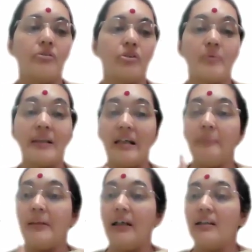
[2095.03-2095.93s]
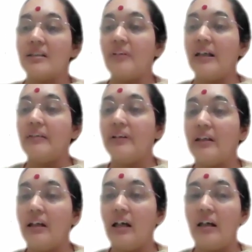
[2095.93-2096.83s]
So we are plus
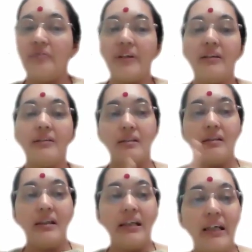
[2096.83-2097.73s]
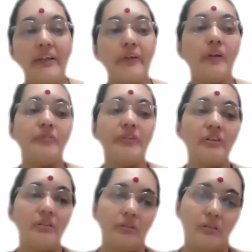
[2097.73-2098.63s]
5.5 hours ahead of
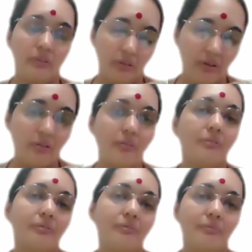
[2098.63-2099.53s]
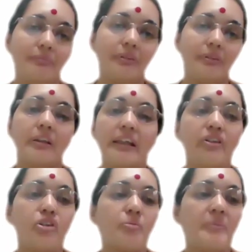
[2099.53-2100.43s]
the
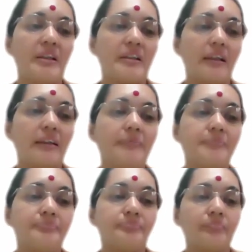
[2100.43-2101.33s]
Greenwich Mean Time.